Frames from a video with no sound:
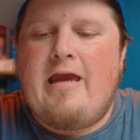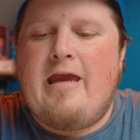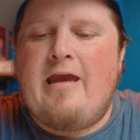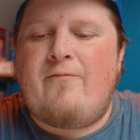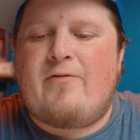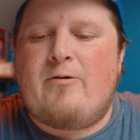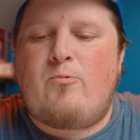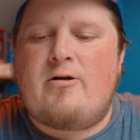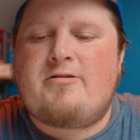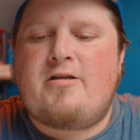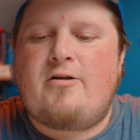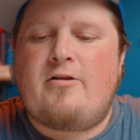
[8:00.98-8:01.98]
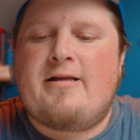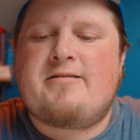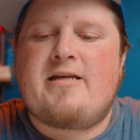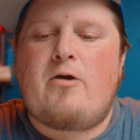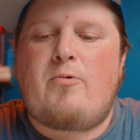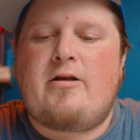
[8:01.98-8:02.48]
If I want to, let's
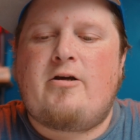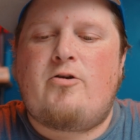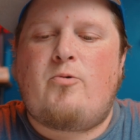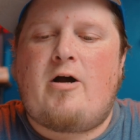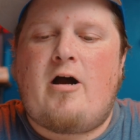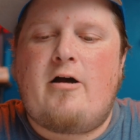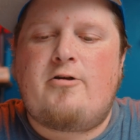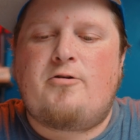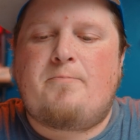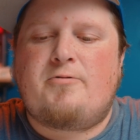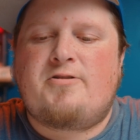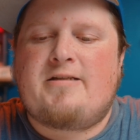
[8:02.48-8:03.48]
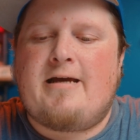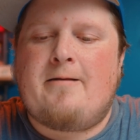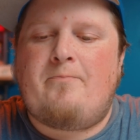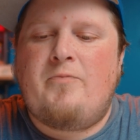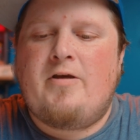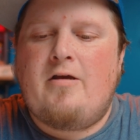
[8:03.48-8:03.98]
say I want to go to
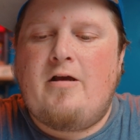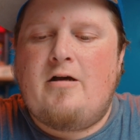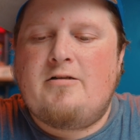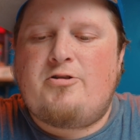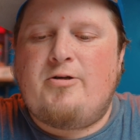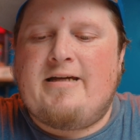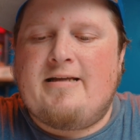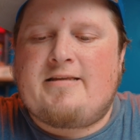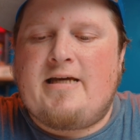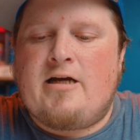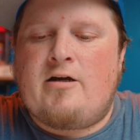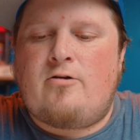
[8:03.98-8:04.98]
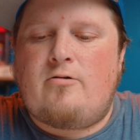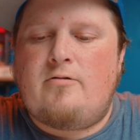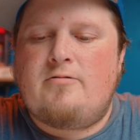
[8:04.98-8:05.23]
100%, to get there